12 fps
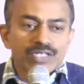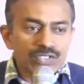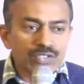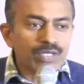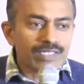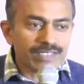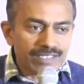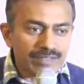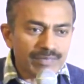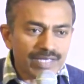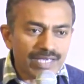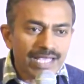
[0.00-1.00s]
and dwells
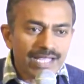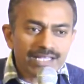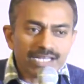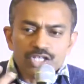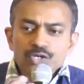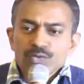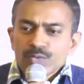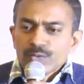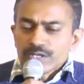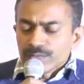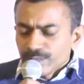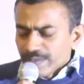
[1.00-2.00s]
in me, that
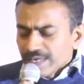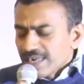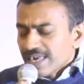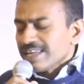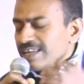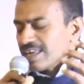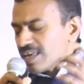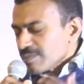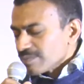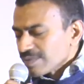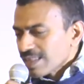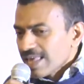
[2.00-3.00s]
me and
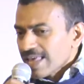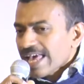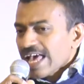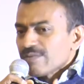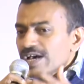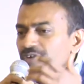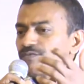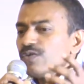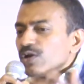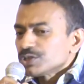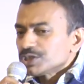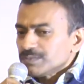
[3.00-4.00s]
Him have a
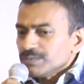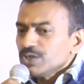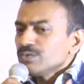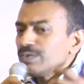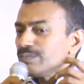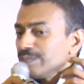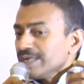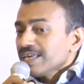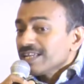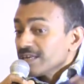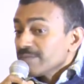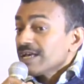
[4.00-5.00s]
fellowship, me
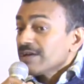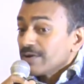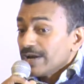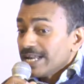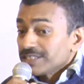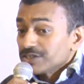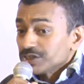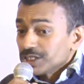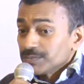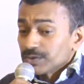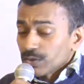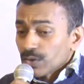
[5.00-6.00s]
and Him have a
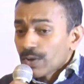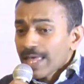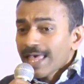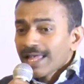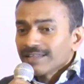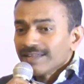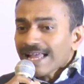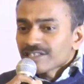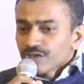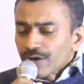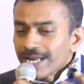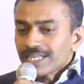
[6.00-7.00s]
relationship. So
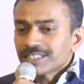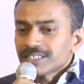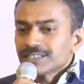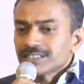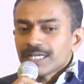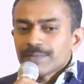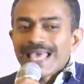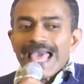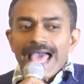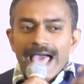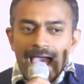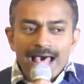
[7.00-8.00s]
that relationship
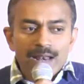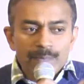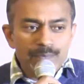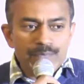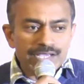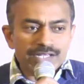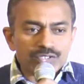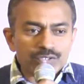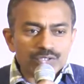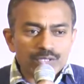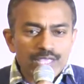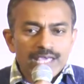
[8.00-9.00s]
helped me
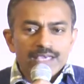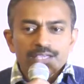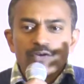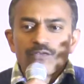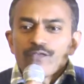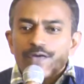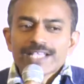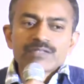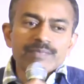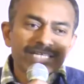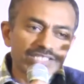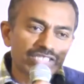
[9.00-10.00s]
to, face
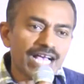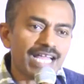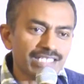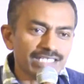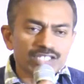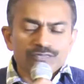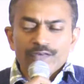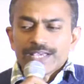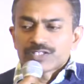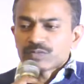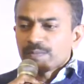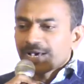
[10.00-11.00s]
my challenges,
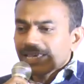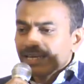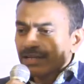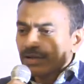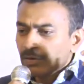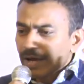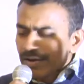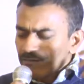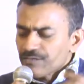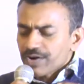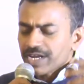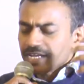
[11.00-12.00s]
face my,
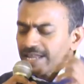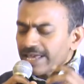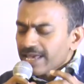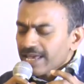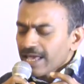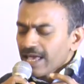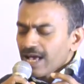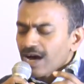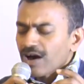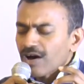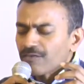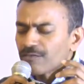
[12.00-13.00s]
every day
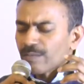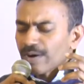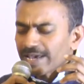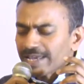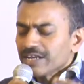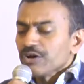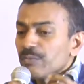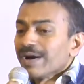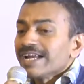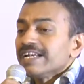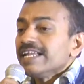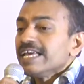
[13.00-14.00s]
of my,
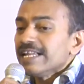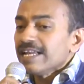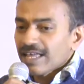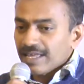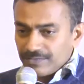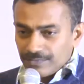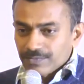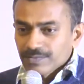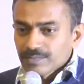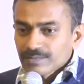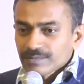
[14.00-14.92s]
my daily life.